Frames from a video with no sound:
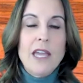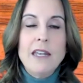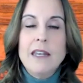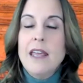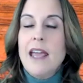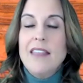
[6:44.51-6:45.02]

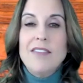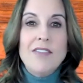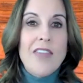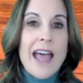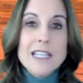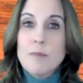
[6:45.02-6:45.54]
And
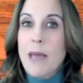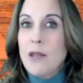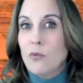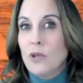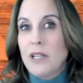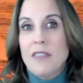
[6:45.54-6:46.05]
that's
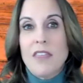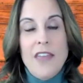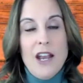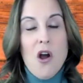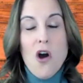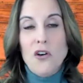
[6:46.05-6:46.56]
been really the
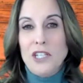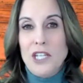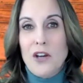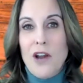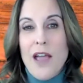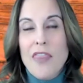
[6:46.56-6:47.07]
thing all
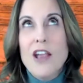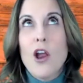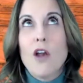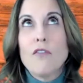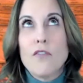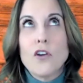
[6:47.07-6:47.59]
year. I think
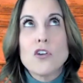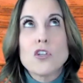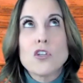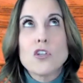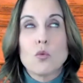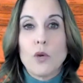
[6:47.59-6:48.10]
our first
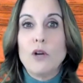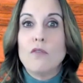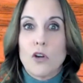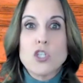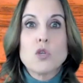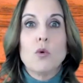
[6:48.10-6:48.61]
real
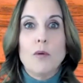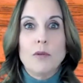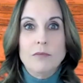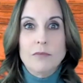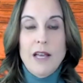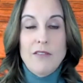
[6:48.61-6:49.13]
virtual
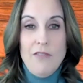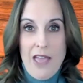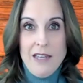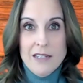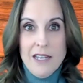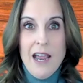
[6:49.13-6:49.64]

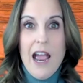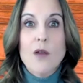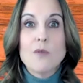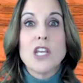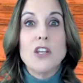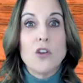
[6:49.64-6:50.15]
event, I
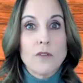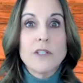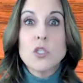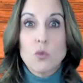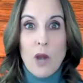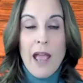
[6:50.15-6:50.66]
was a
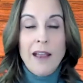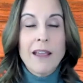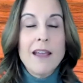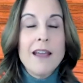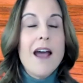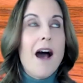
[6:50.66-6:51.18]
nervous wreck,
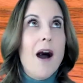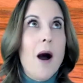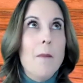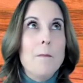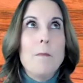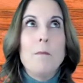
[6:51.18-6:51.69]

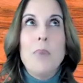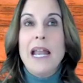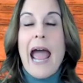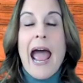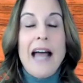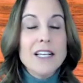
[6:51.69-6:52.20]

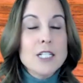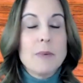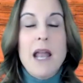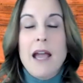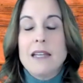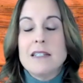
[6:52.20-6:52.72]
but Alex
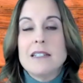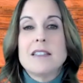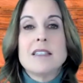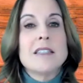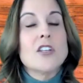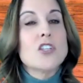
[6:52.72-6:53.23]
Benayan did
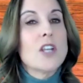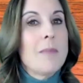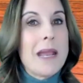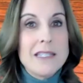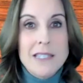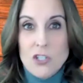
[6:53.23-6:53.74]
such an
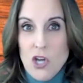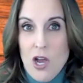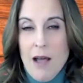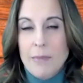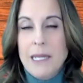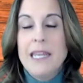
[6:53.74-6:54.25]
amazing job.